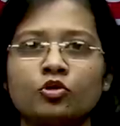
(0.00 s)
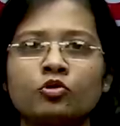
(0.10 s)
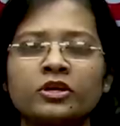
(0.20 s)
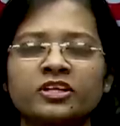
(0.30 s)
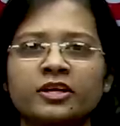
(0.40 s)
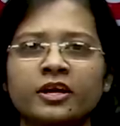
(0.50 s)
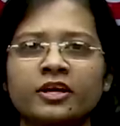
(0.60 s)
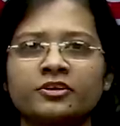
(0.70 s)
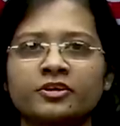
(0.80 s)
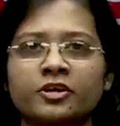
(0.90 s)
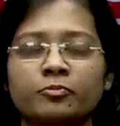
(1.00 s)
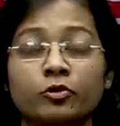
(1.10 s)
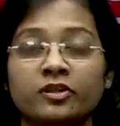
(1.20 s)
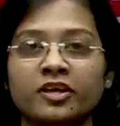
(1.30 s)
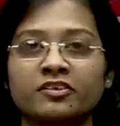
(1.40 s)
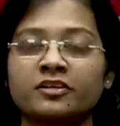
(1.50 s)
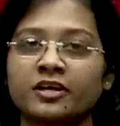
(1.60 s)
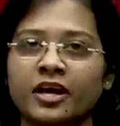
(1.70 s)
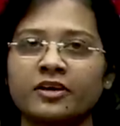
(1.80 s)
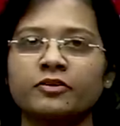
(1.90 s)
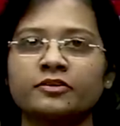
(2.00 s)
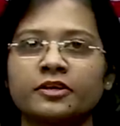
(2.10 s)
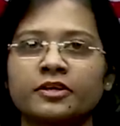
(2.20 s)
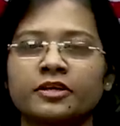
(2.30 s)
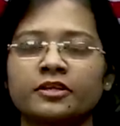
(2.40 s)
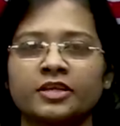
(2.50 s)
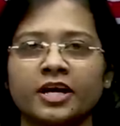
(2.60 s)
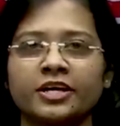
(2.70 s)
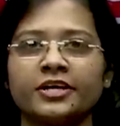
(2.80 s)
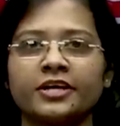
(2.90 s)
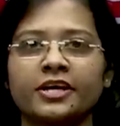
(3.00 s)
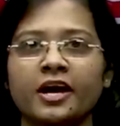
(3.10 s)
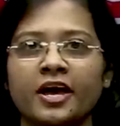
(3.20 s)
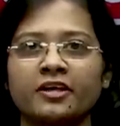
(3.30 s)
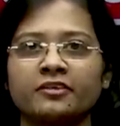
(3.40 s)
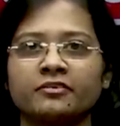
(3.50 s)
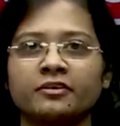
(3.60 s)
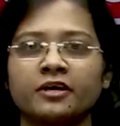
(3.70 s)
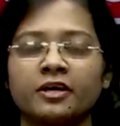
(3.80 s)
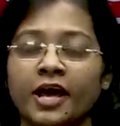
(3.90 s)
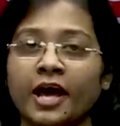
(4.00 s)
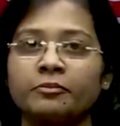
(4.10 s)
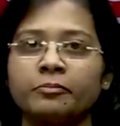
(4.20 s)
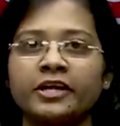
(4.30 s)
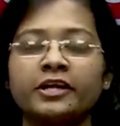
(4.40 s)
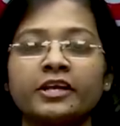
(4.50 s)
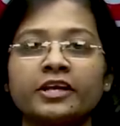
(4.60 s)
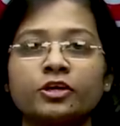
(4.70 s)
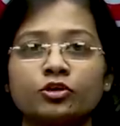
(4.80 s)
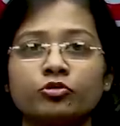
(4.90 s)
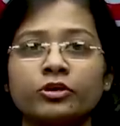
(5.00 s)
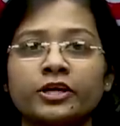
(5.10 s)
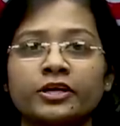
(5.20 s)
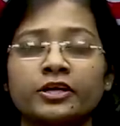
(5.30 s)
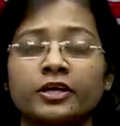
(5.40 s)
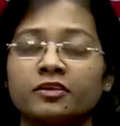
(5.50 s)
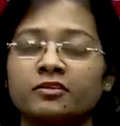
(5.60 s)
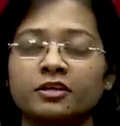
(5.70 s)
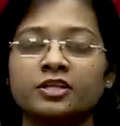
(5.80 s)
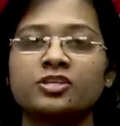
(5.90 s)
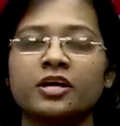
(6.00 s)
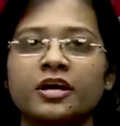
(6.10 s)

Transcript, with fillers: No other country possesses the diversity that India has, and maintaining unity in such a